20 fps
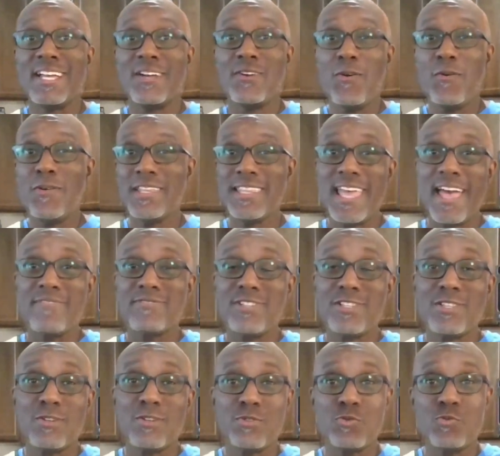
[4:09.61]
going after
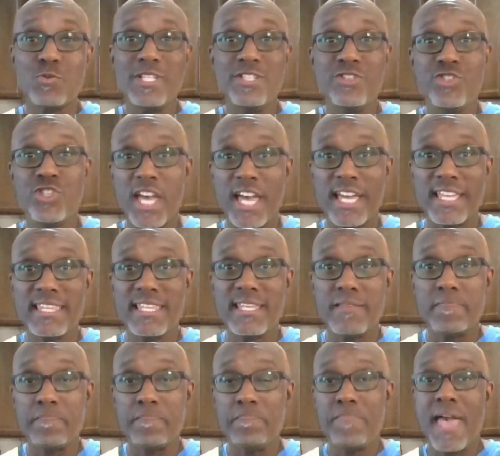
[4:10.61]
those
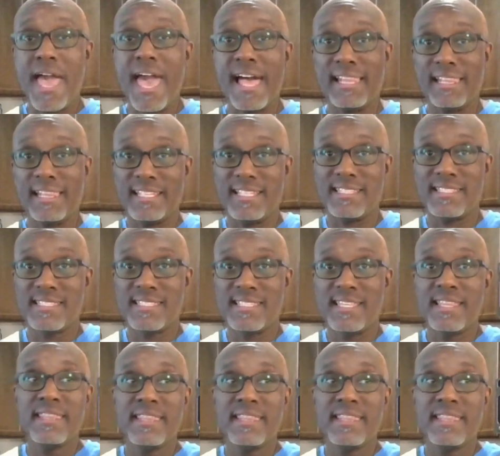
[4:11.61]
rejected ballots.